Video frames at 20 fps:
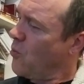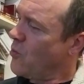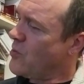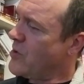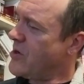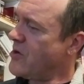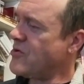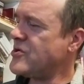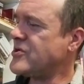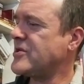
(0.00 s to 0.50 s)

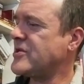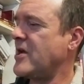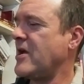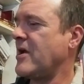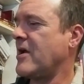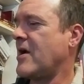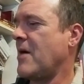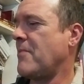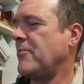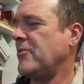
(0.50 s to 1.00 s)
Here's a
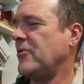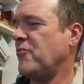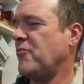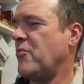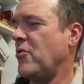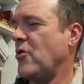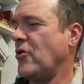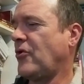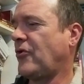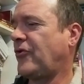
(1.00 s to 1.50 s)
couple of
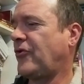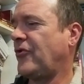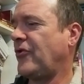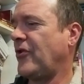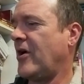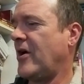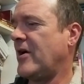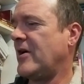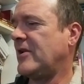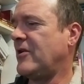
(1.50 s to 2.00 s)
books,
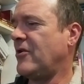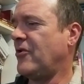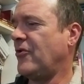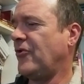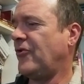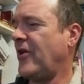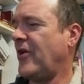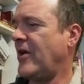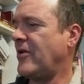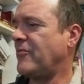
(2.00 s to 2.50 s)
a little
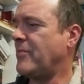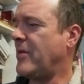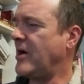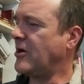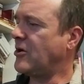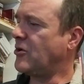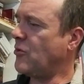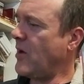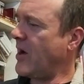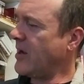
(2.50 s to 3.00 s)
set by
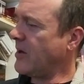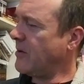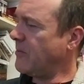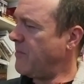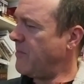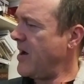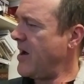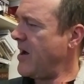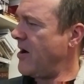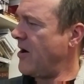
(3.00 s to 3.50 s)
Greg
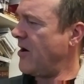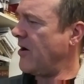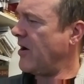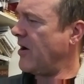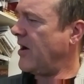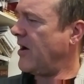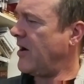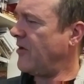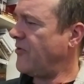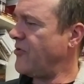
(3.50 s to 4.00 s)

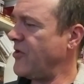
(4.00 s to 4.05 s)
Baer,